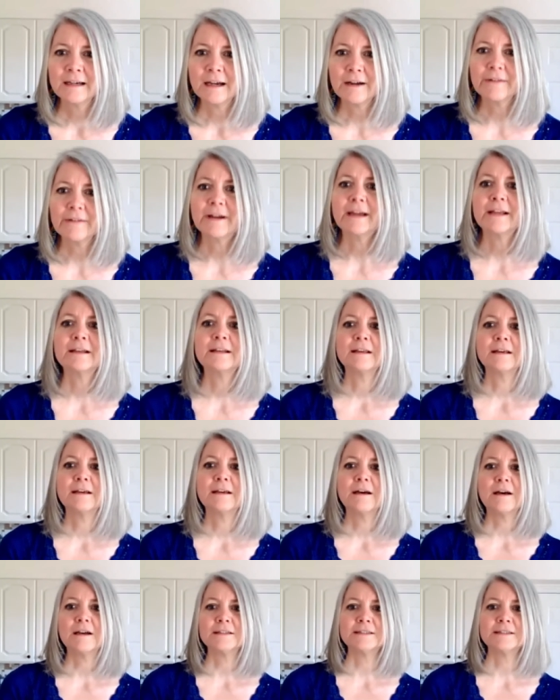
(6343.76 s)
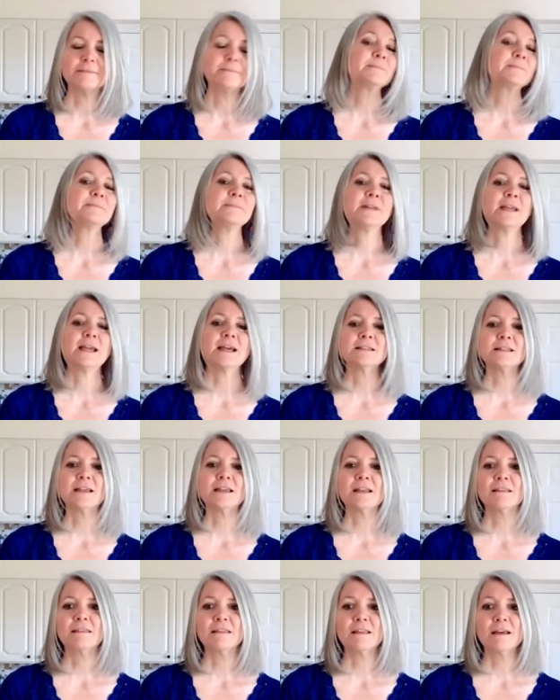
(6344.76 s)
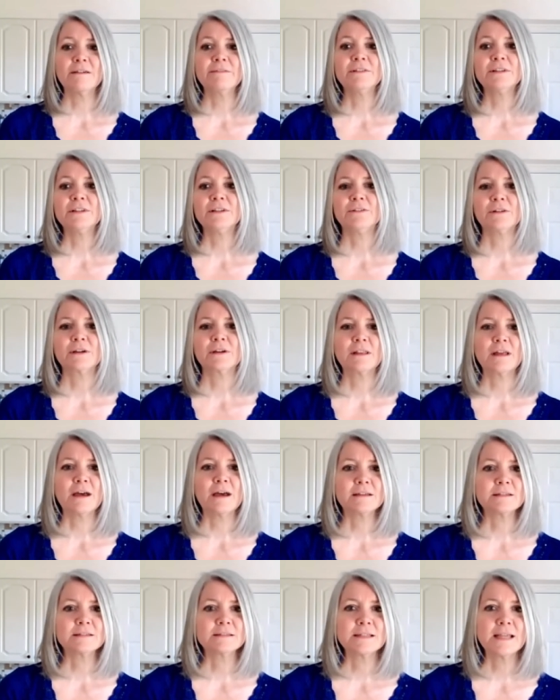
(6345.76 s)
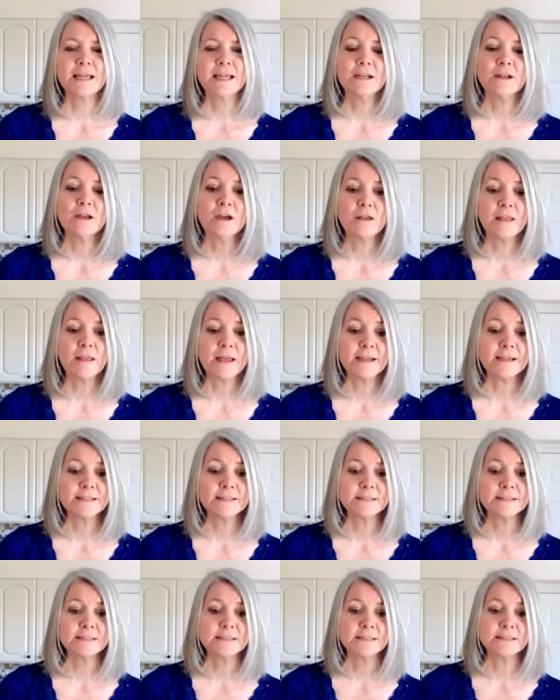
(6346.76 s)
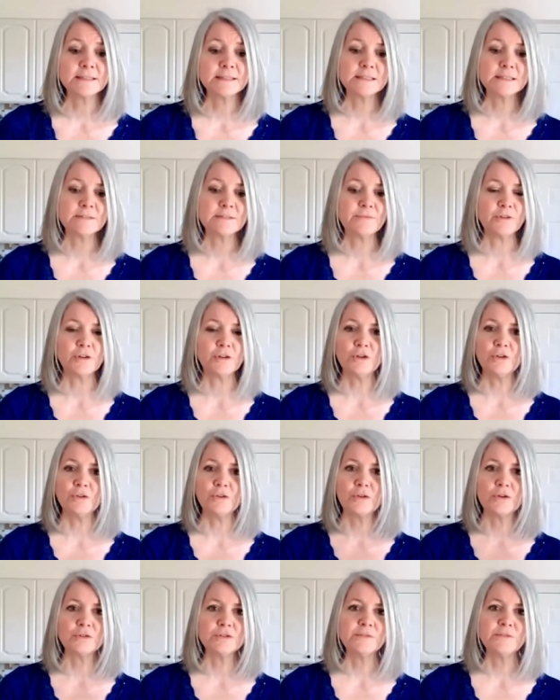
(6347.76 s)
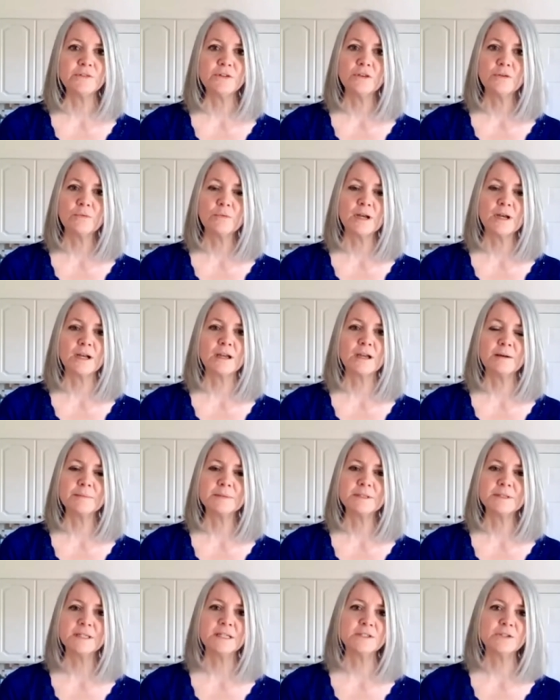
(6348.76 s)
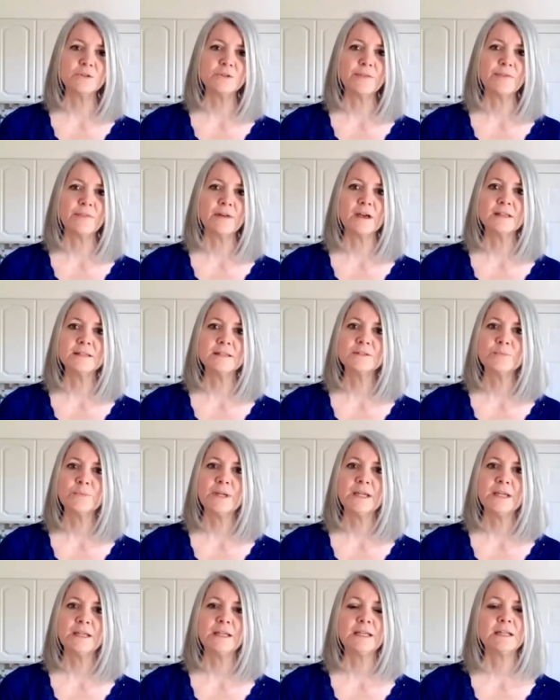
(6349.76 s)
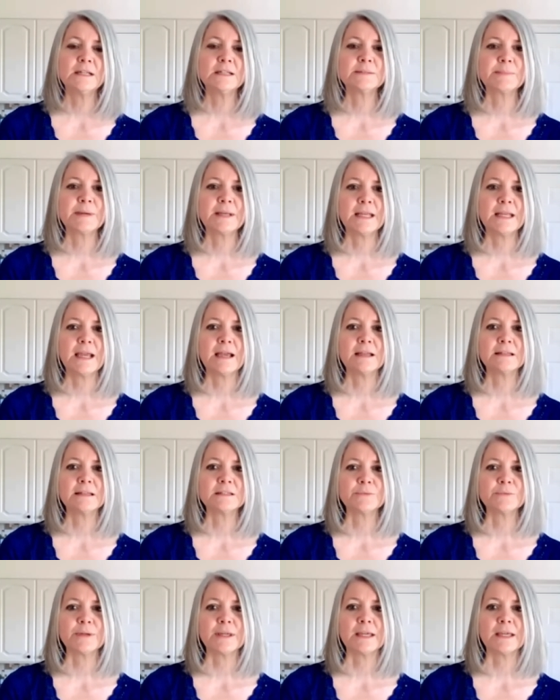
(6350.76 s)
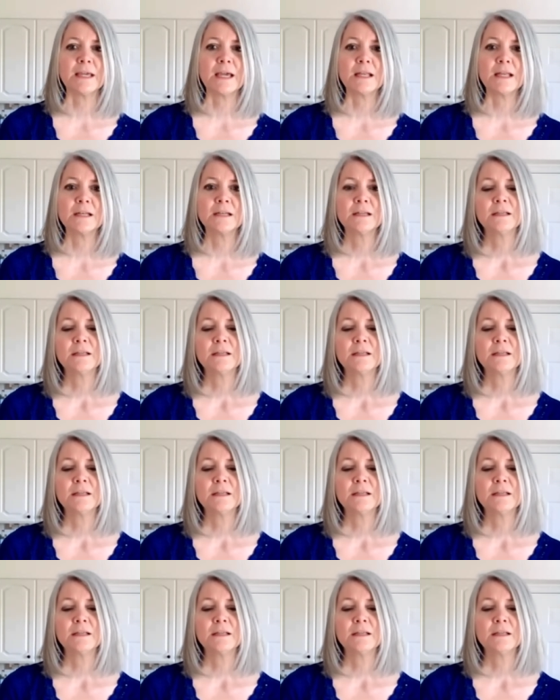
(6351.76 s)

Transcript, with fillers: All right, awesome. Yes, I'd love to do a class. And like I, for you, those of you that want to come to any sewathons, we need as many hands as we can get.